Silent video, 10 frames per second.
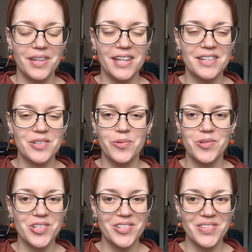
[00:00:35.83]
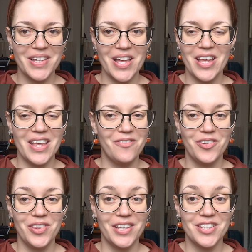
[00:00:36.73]
It's gorgeous.
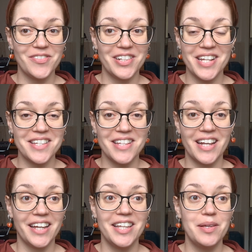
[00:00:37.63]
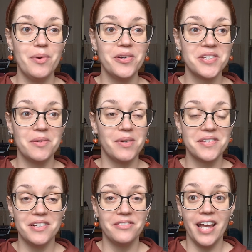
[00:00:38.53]
Everything is fantastic. I keep asking
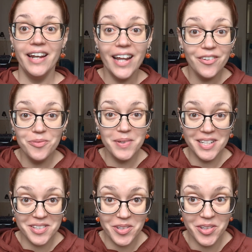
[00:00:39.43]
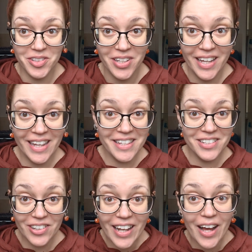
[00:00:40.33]
myself, can life be as good? Is
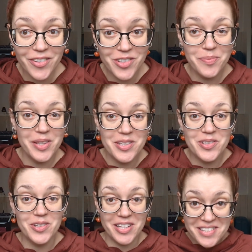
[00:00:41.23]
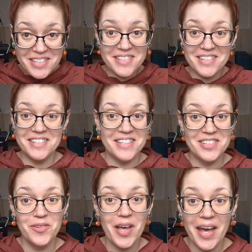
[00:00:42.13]
it allowed to be this good? Is this
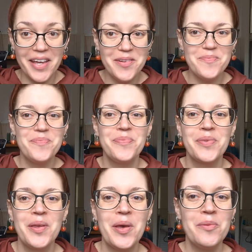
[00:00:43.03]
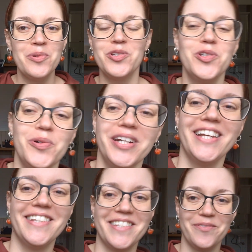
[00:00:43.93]
okay? Sure it
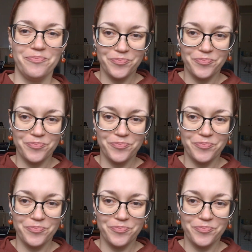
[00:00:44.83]
is.